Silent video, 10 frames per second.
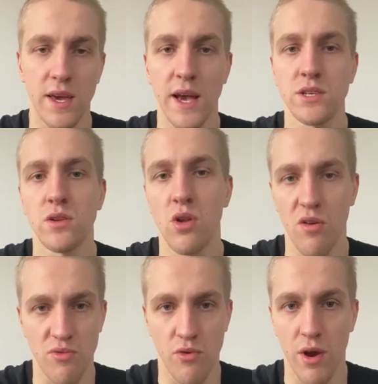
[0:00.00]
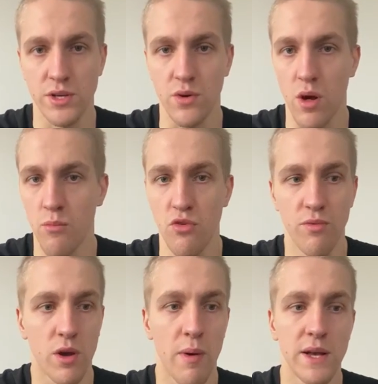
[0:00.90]
Okay, so a lot of progression on our
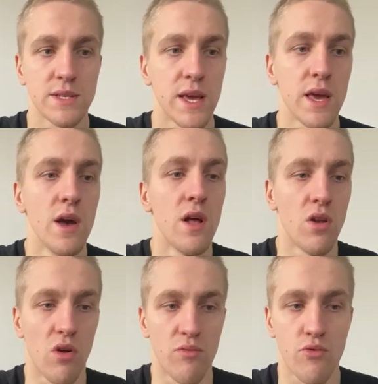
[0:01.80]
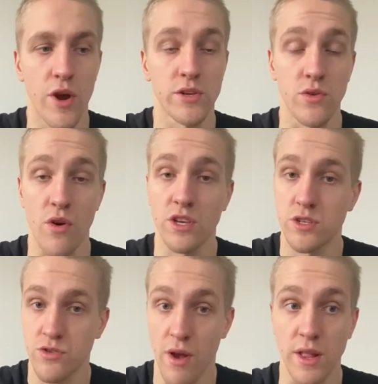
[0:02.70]
movement capacity, a lot of progression on our
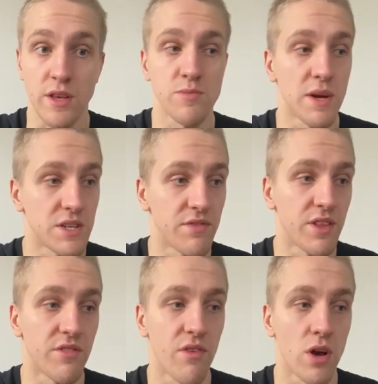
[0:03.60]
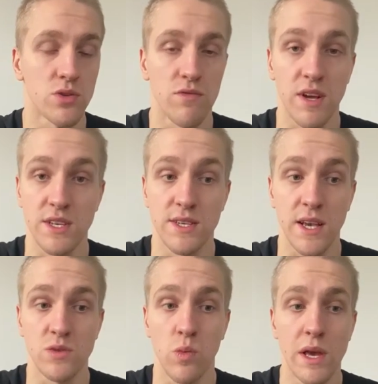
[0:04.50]
strength, especially for these first sort of like
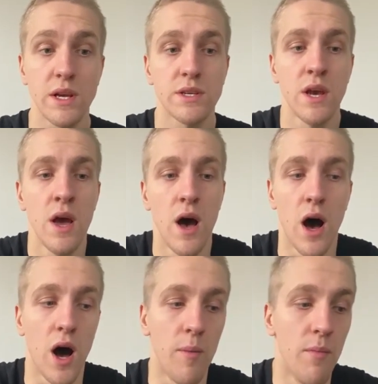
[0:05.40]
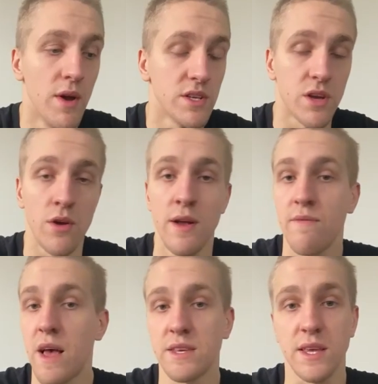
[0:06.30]
6 weeks. So
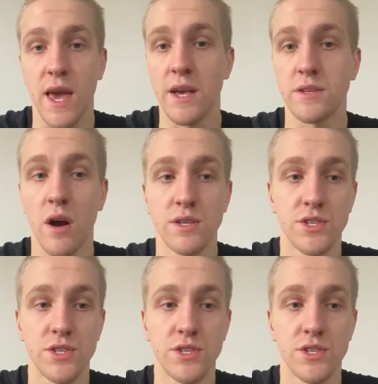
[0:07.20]
that's the case, guys.